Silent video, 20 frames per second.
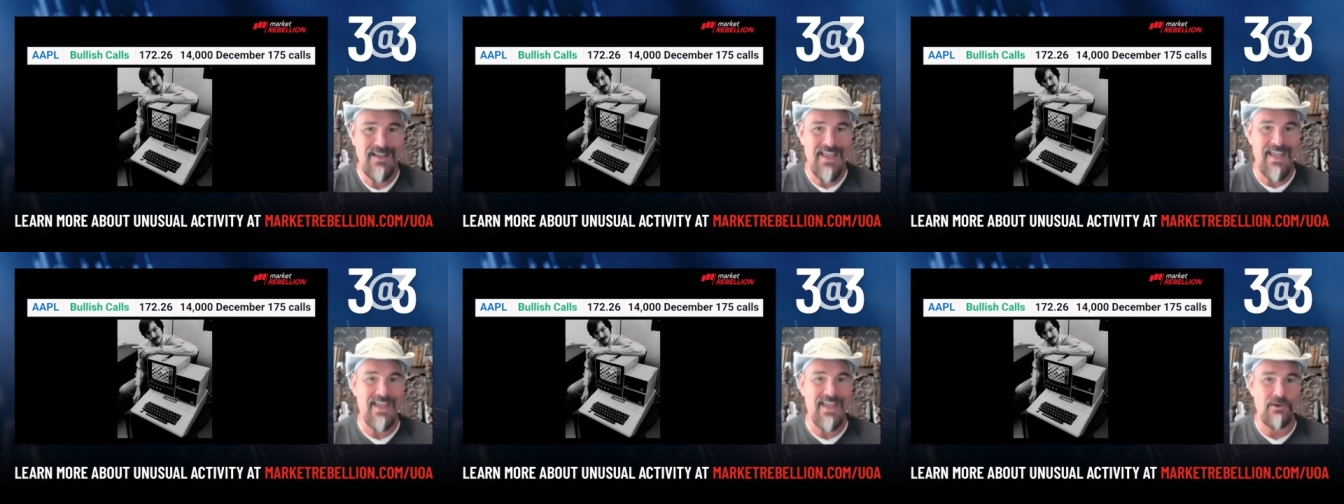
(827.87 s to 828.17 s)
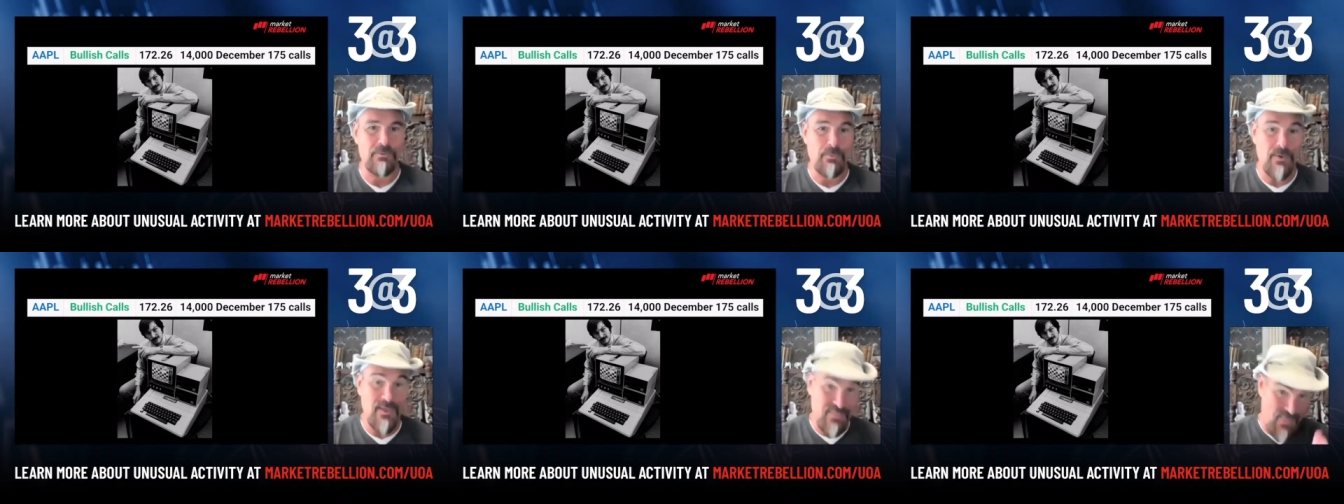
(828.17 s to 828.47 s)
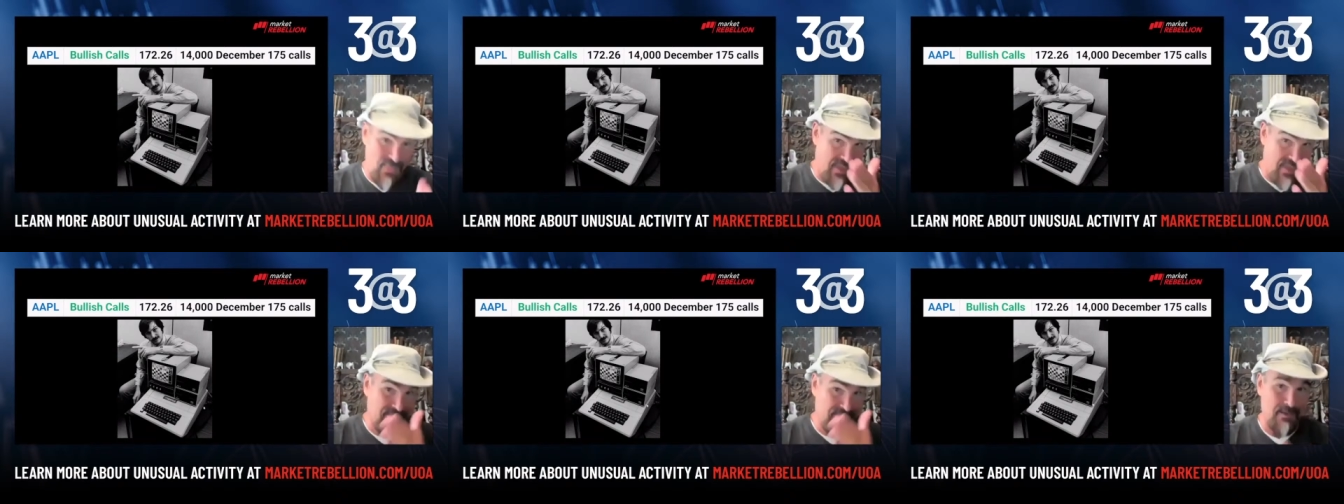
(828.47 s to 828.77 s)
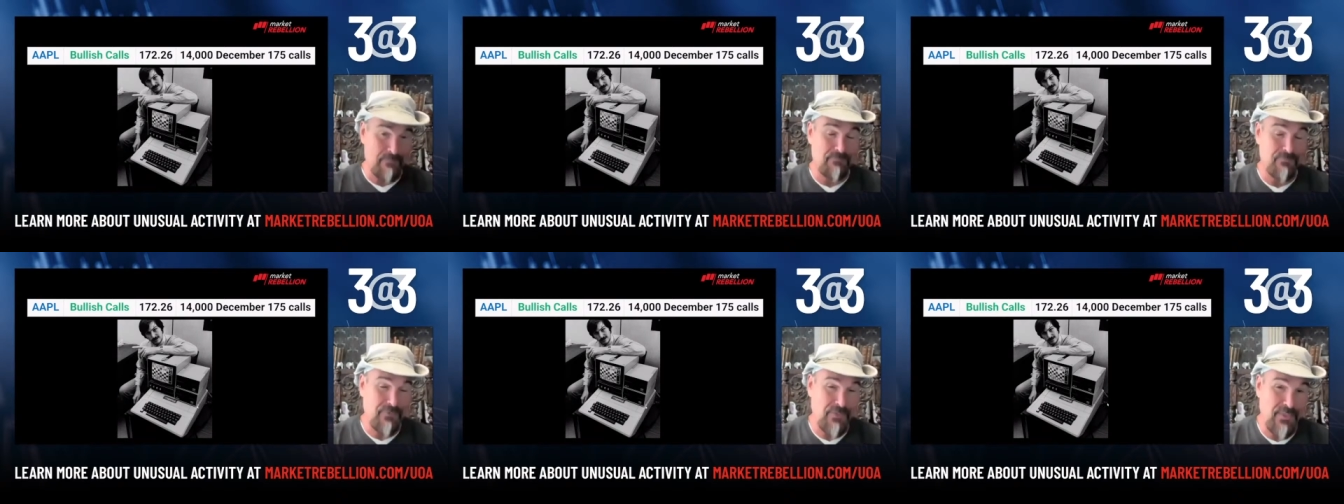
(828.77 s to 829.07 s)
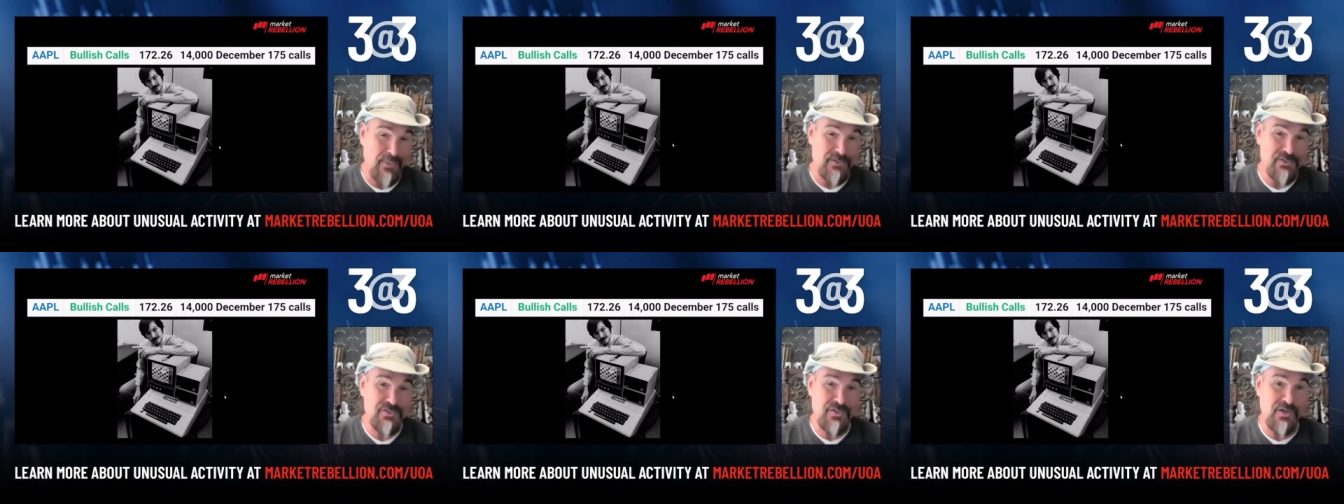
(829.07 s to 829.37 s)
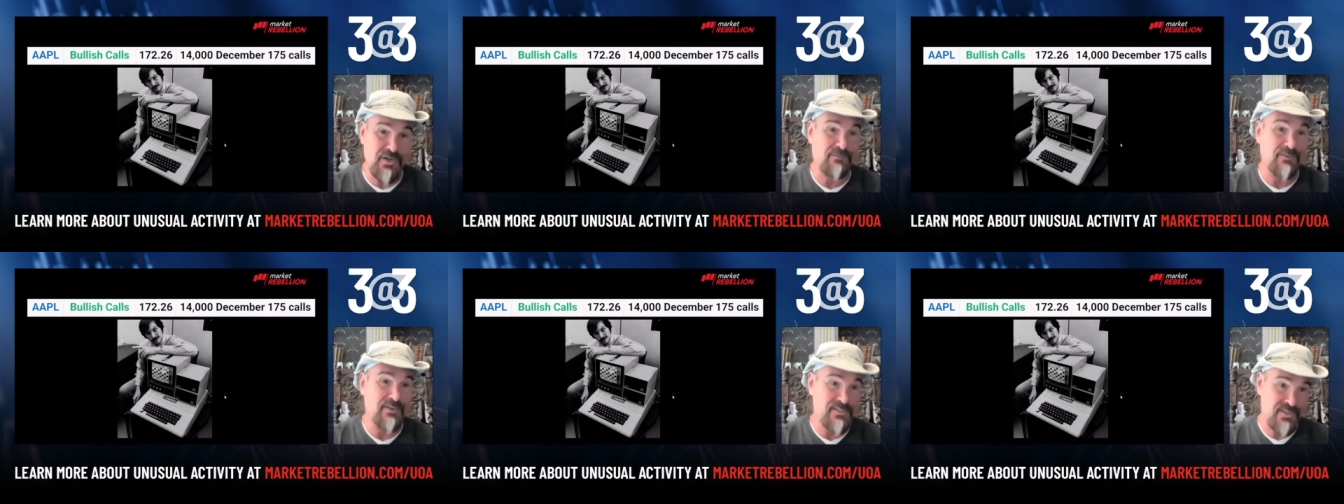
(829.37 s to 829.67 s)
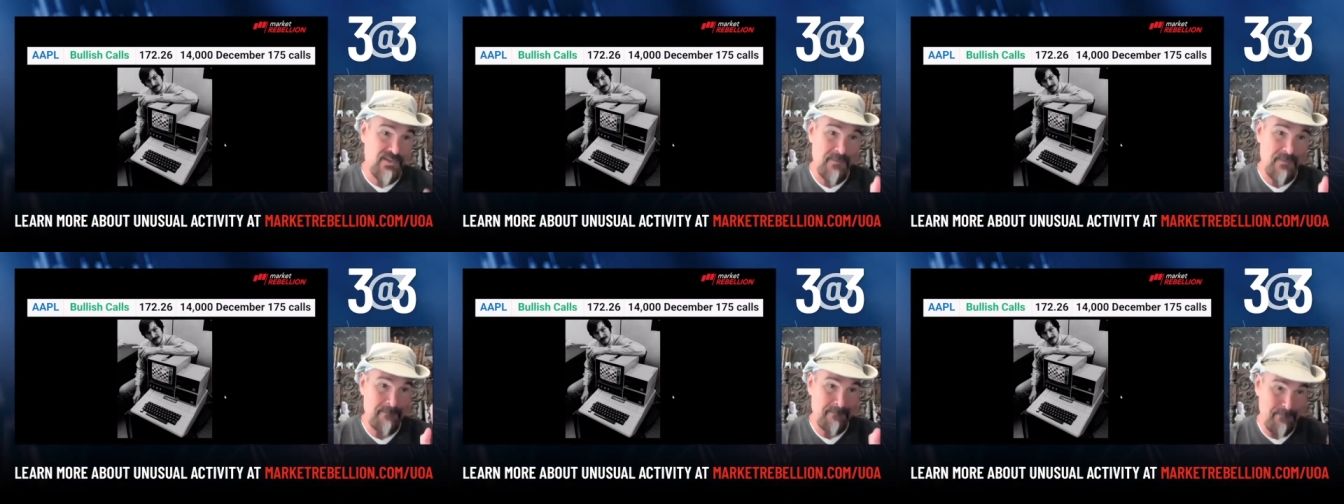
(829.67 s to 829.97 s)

And we thank them for their service.